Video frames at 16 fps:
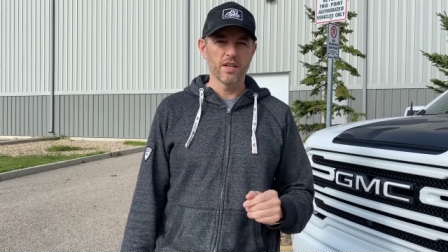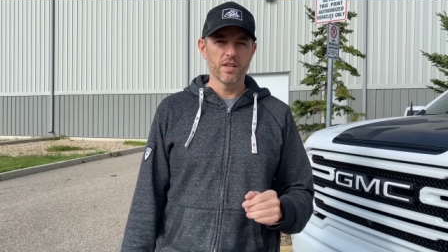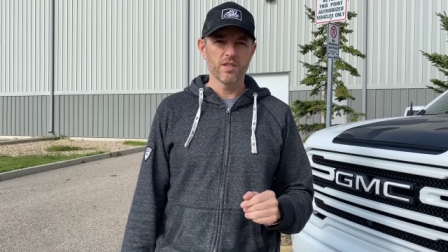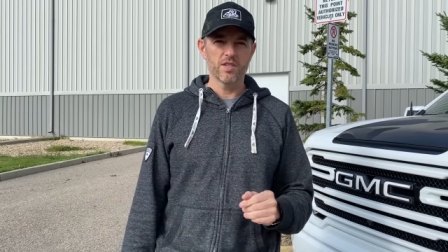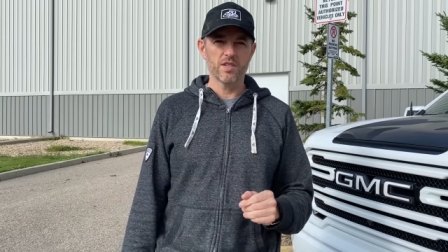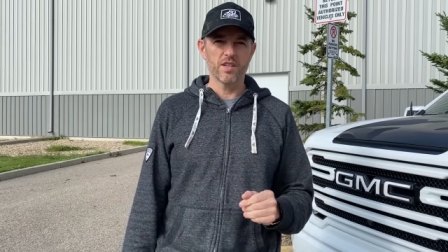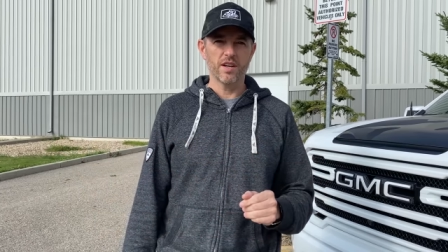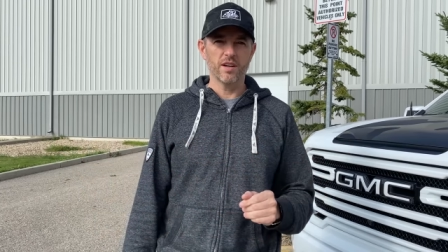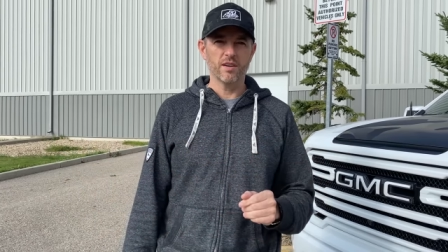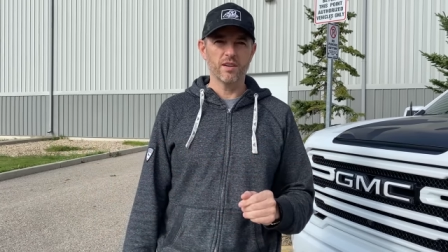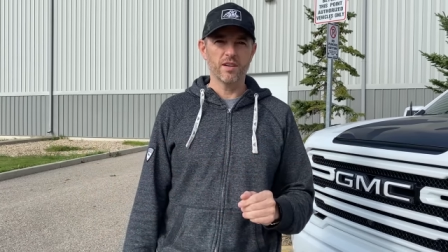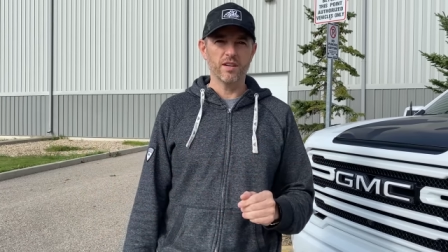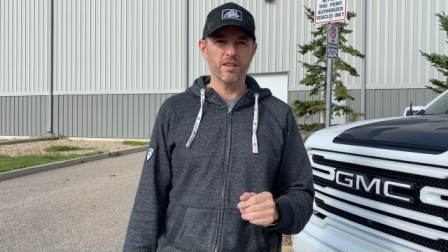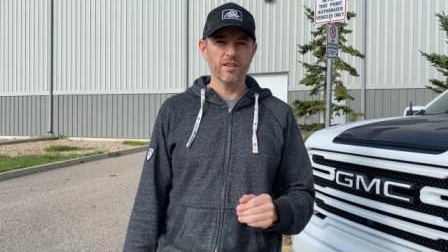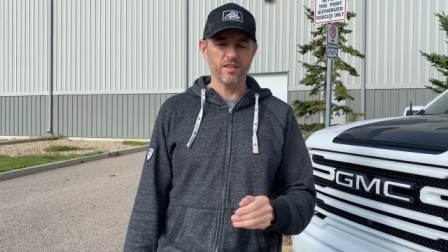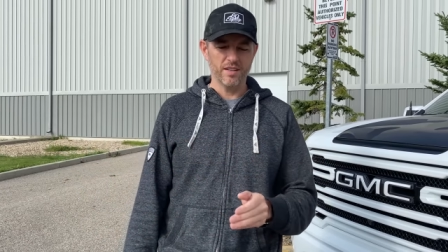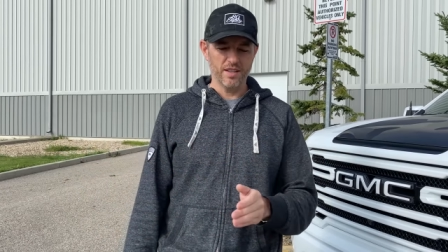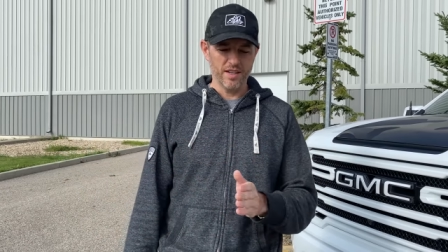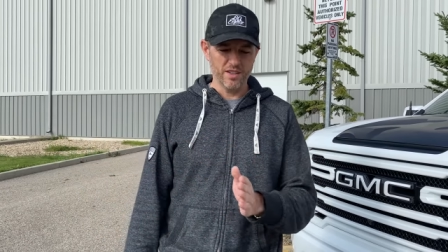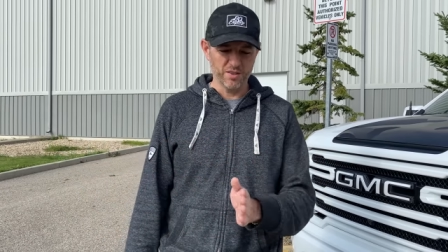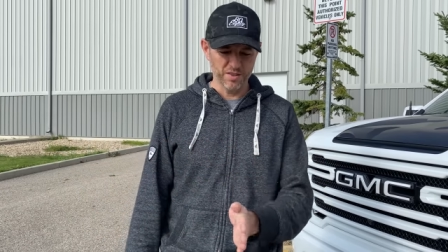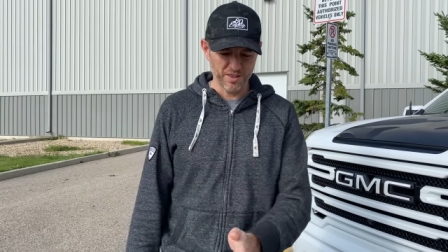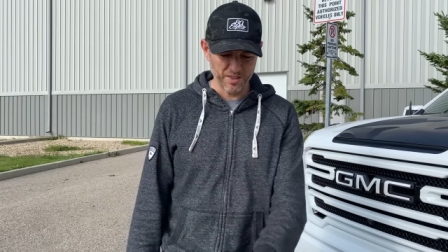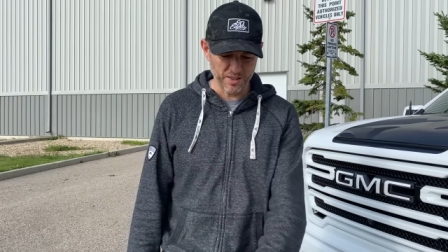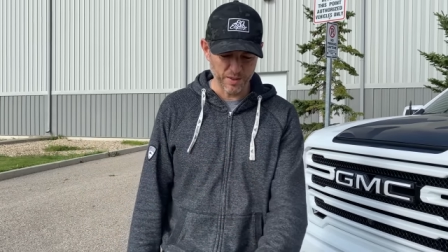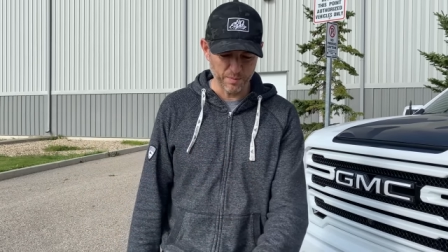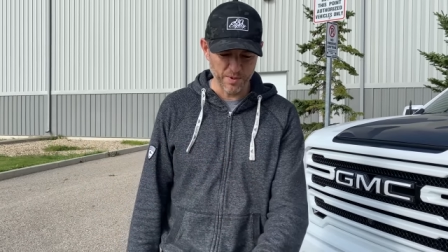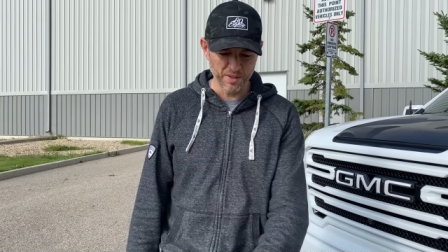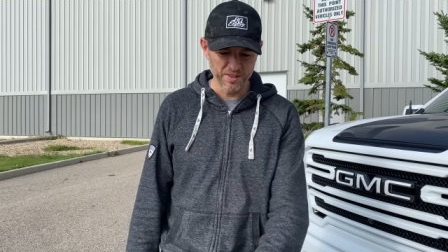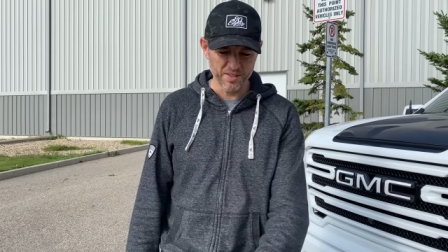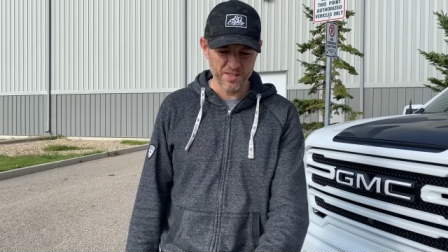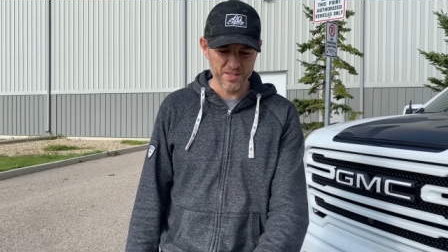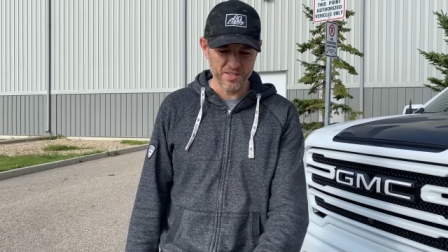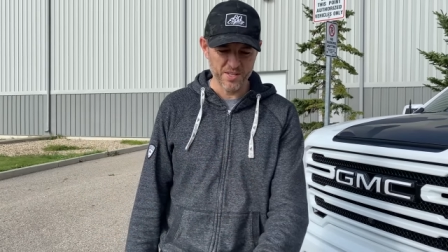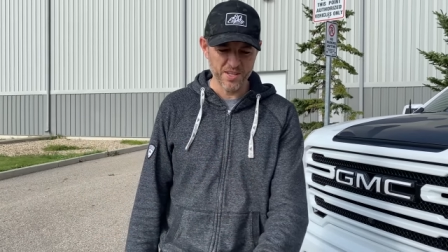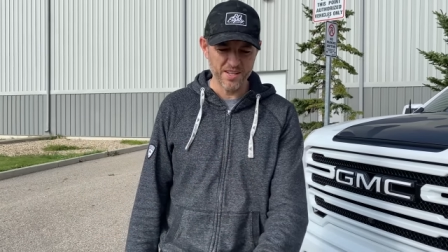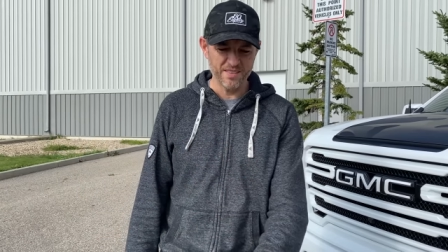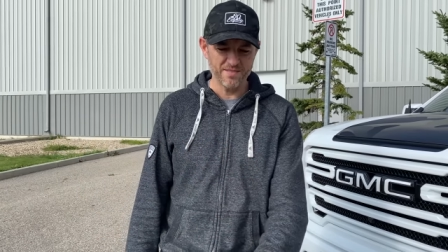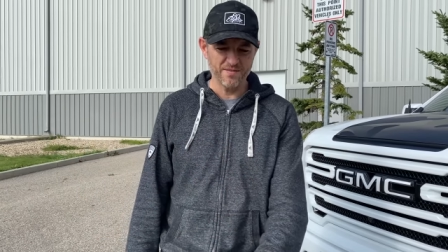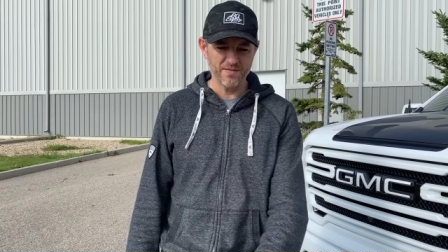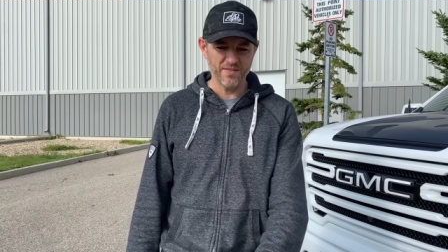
Sierra, and you look at the middle of the seat,